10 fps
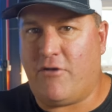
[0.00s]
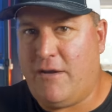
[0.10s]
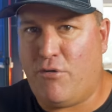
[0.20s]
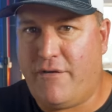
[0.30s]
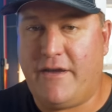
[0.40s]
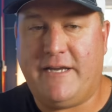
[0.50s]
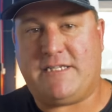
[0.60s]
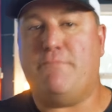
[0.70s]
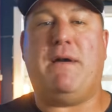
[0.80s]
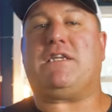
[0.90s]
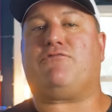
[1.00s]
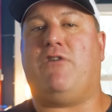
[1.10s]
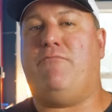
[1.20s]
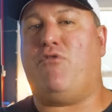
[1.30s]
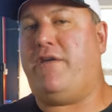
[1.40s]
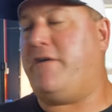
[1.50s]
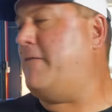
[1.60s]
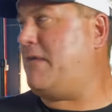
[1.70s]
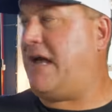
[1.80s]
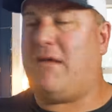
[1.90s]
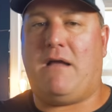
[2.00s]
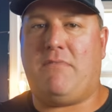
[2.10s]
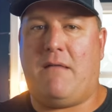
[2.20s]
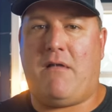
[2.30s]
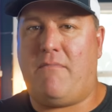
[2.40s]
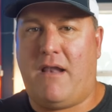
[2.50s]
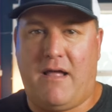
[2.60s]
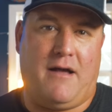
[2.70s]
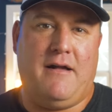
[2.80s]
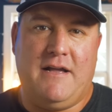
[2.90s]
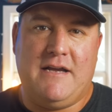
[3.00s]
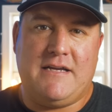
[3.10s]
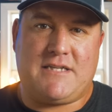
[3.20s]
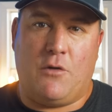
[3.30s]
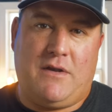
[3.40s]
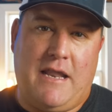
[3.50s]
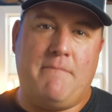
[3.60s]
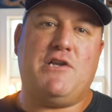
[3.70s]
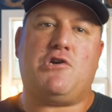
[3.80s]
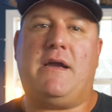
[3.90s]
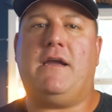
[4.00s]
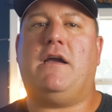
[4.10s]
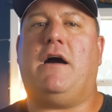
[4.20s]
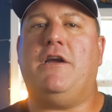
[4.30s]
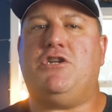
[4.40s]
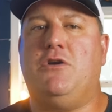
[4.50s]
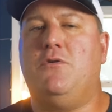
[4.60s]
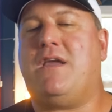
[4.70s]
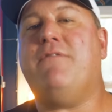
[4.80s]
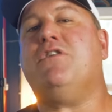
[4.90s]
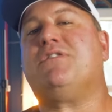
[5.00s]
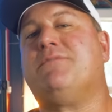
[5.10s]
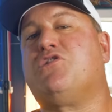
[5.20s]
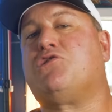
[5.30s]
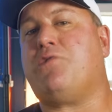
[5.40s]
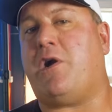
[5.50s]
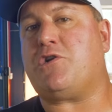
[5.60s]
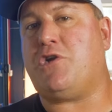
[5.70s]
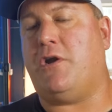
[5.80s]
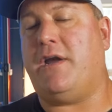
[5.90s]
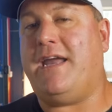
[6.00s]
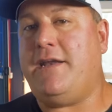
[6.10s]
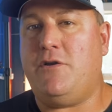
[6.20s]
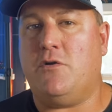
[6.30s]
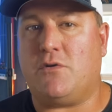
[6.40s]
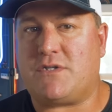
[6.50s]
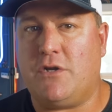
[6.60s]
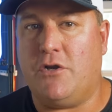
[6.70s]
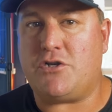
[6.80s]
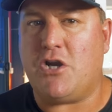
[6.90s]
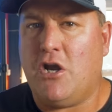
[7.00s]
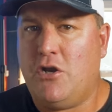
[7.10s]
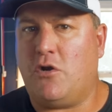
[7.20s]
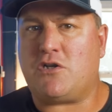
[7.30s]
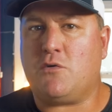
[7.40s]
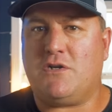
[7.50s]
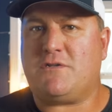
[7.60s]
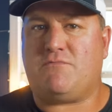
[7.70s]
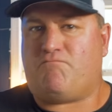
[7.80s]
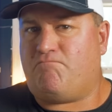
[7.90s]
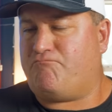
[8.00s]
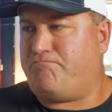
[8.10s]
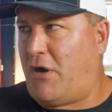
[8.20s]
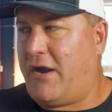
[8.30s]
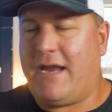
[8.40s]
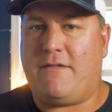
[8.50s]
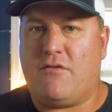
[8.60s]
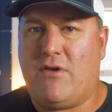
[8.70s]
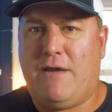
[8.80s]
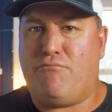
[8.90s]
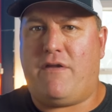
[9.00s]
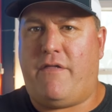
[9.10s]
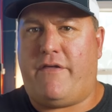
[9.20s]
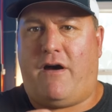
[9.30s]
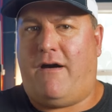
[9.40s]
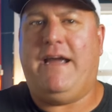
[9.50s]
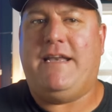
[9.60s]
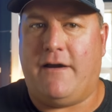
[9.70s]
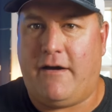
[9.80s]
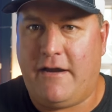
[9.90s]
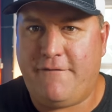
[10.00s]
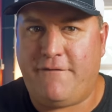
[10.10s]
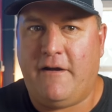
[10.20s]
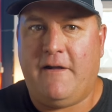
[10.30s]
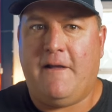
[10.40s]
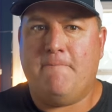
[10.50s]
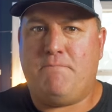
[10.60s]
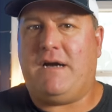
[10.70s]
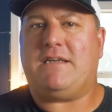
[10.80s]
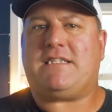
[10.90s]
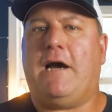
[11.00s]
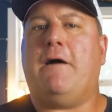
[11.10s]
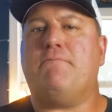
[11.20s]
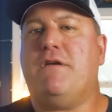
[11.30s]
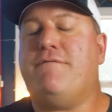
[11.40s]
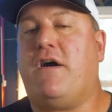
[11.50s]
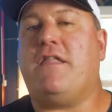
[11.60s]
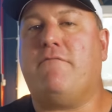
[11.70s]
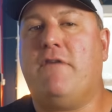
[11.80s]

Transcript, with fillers: rebreather is the best rebreather, blah, blah, blah, blah, blah. So let me try and guide you, give you some structure in your search, not towards buying the rebreather that I dive, but to help you find the